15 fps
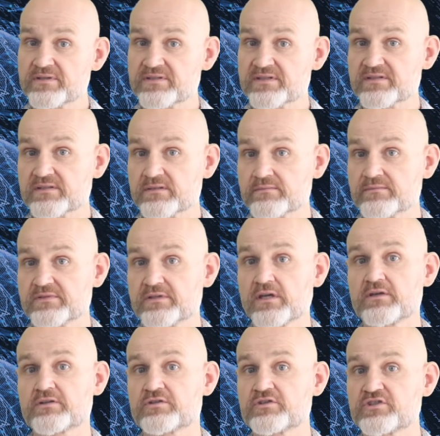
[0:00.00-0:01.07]
systems
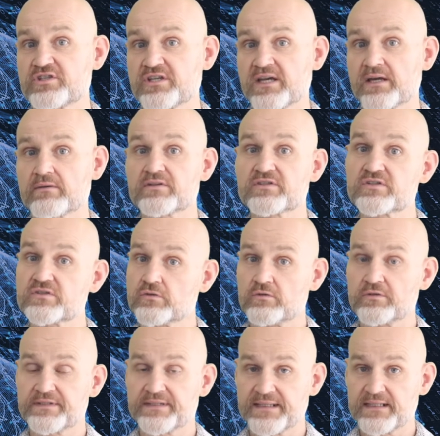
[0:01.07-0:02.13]
to share and
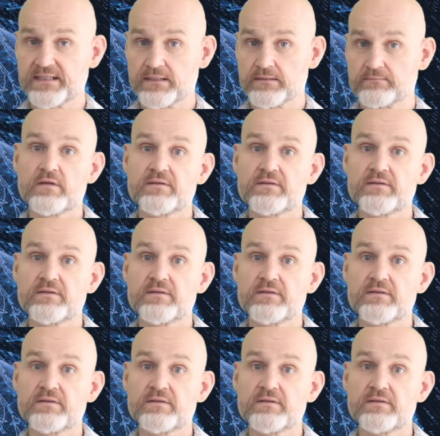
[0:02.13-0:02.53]
store data.